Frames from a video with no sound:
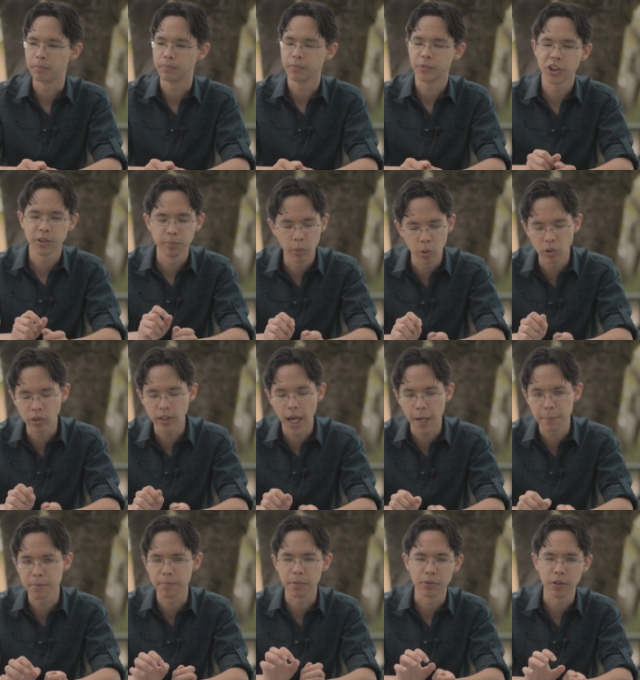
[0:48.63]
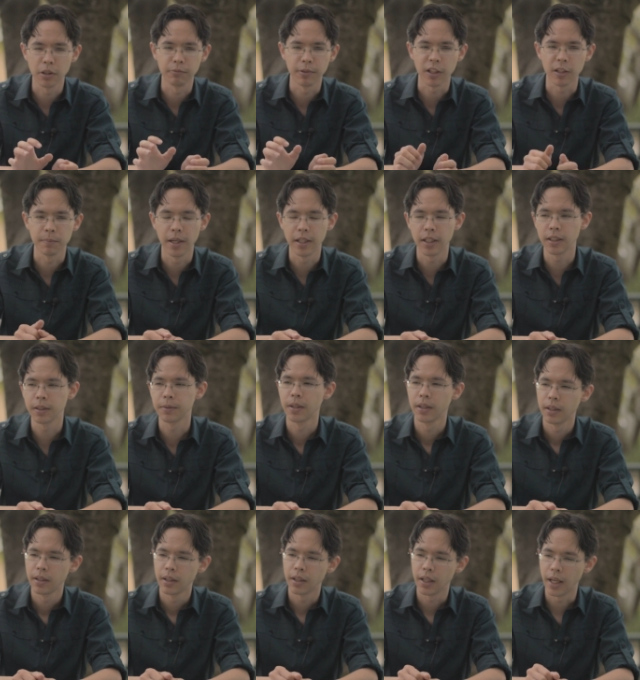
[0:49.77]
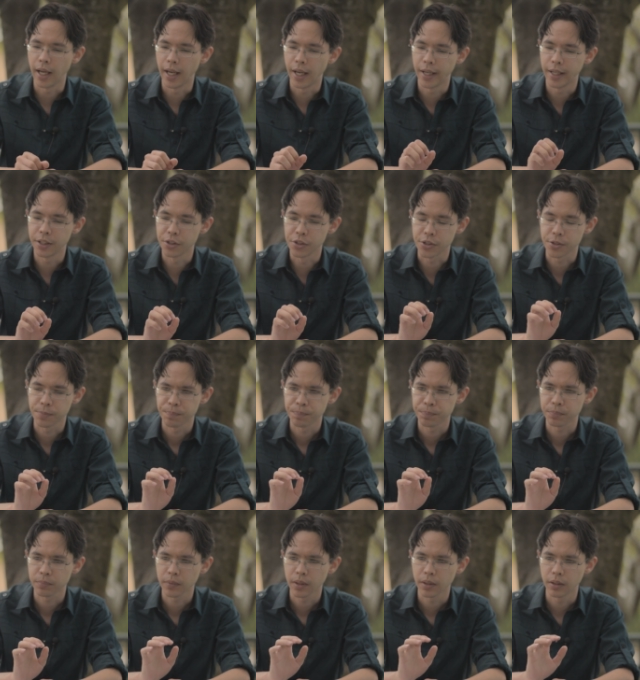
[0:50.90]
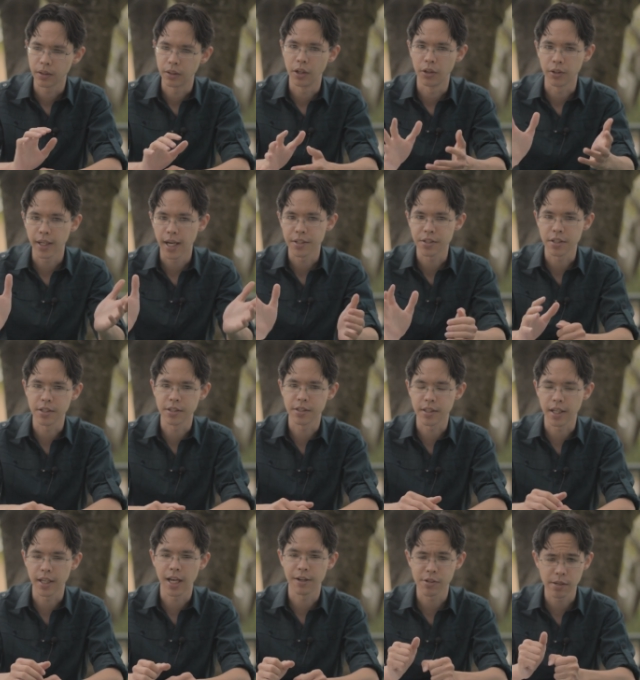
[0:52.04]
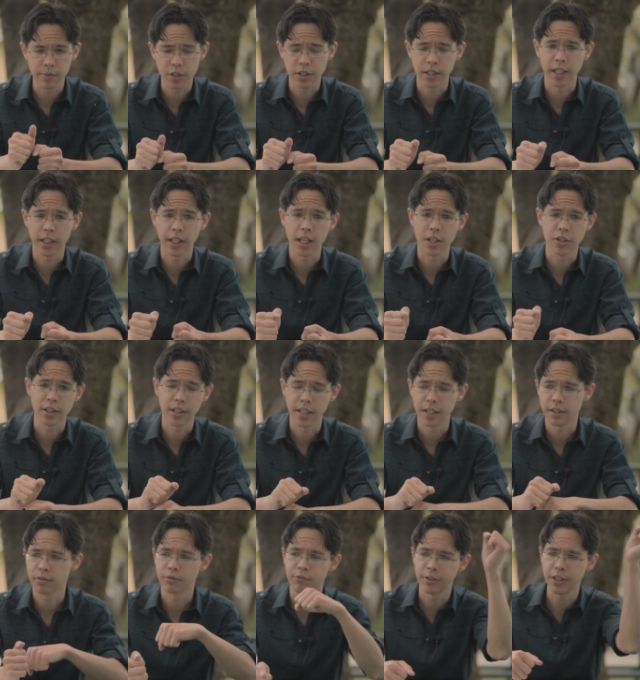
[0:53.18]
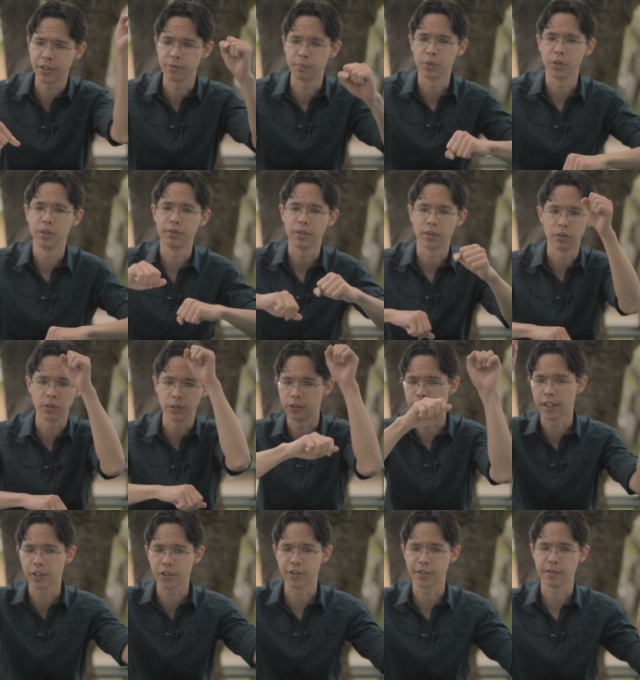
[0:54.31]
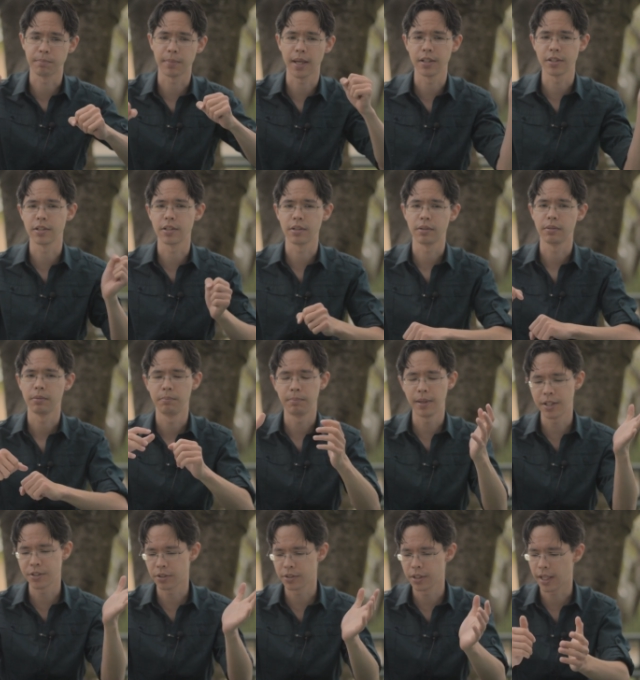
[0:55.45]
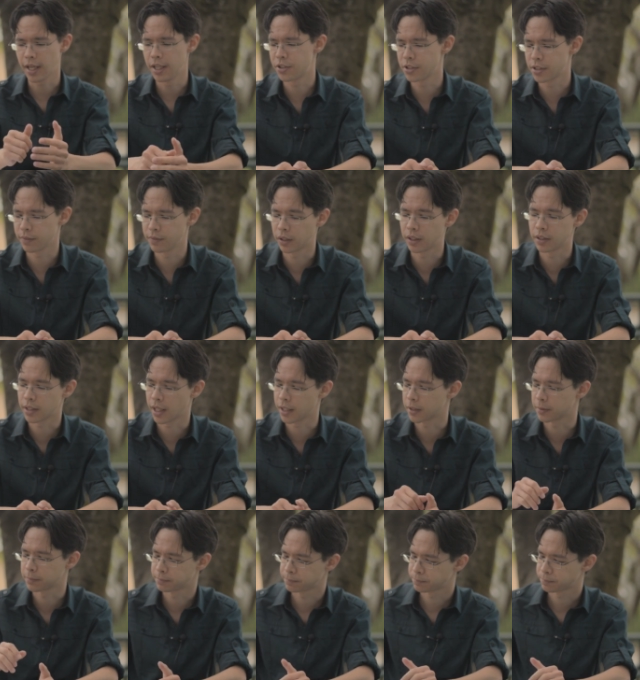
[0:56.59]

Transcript: Small gaps, but not very many. And you know, gases, they have so much kinetic energy, they're free to move in all directions and bounce on the edges of the container.